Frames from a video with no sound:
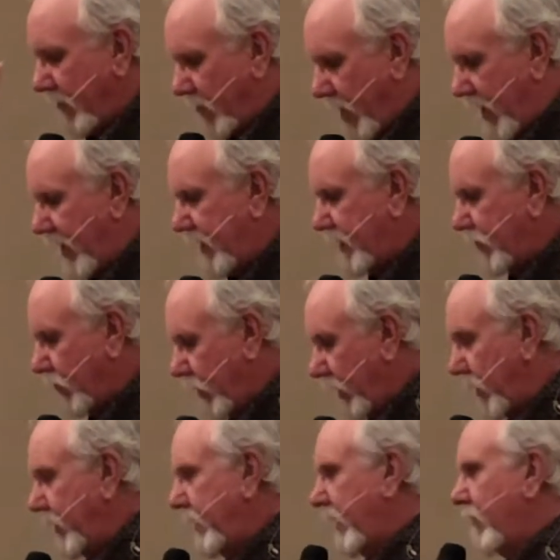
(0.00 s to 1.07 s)
mind,
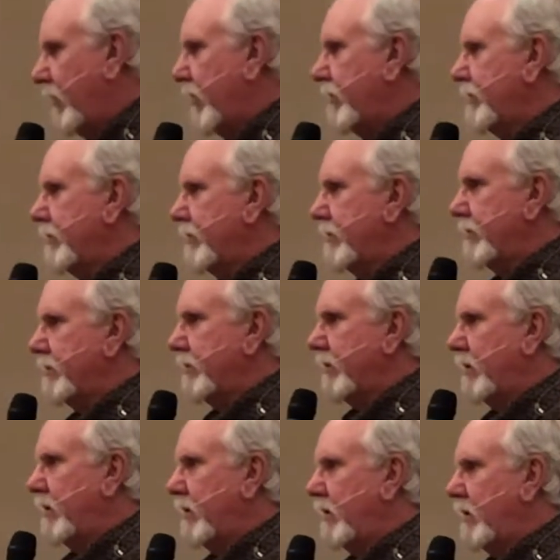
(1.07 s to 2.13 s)
will, and the emotions.
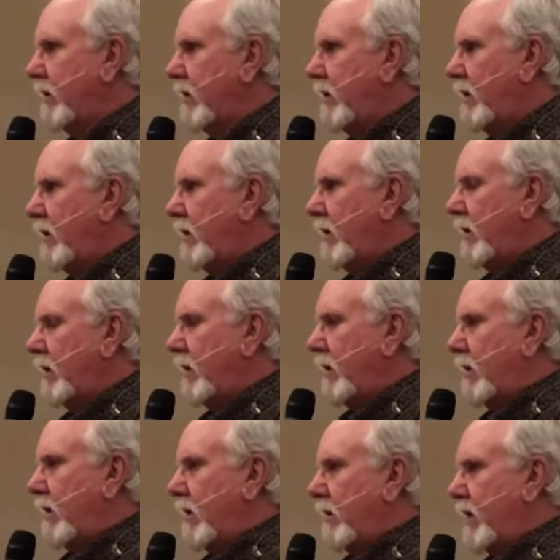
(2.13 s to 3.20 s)

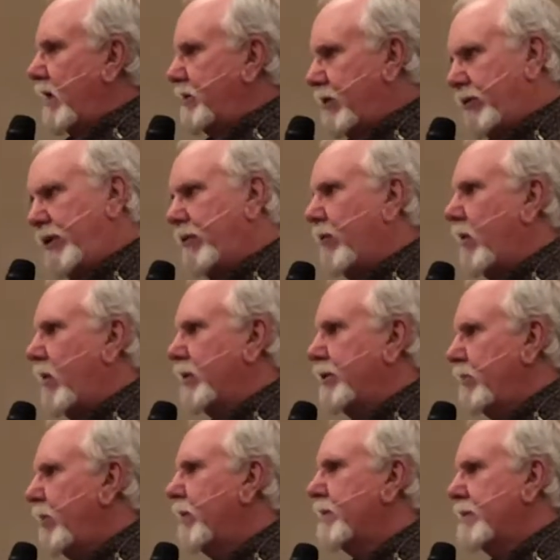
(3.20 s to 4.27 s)
That's who you are. It's
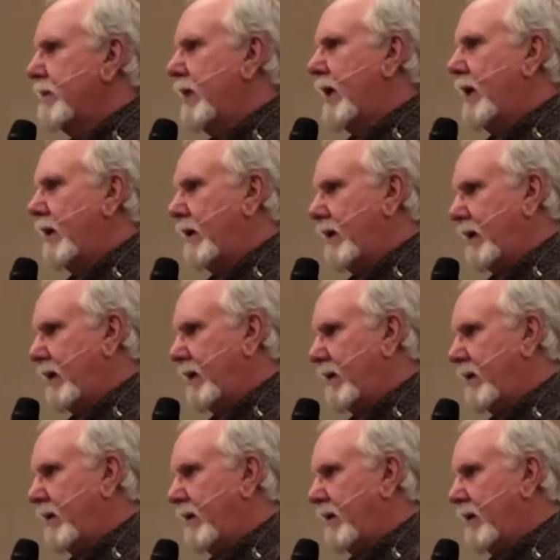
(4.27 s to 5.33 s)
your personality.
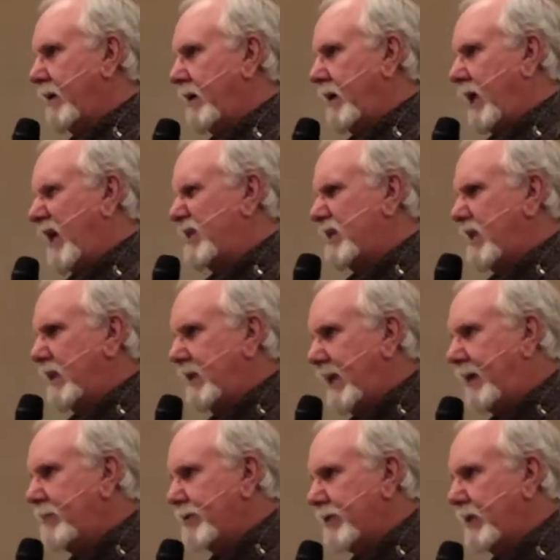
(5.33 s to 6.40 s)
It's the
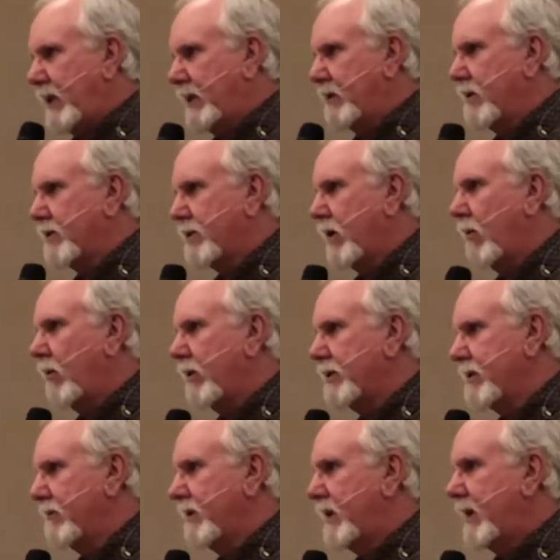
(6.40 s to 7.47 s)
deep seat. The soul
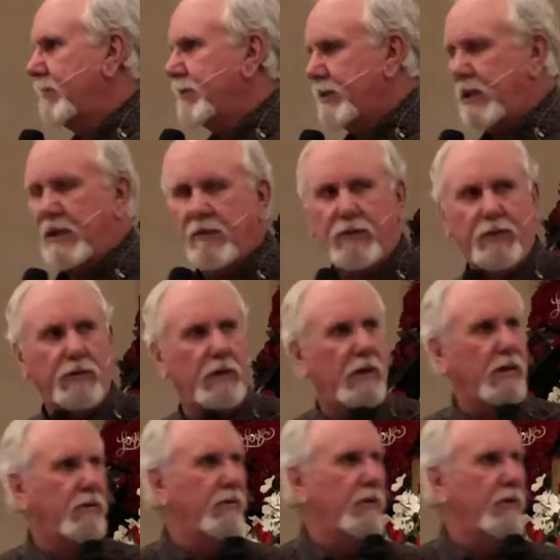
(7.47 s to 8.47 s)
is a deep seat of who God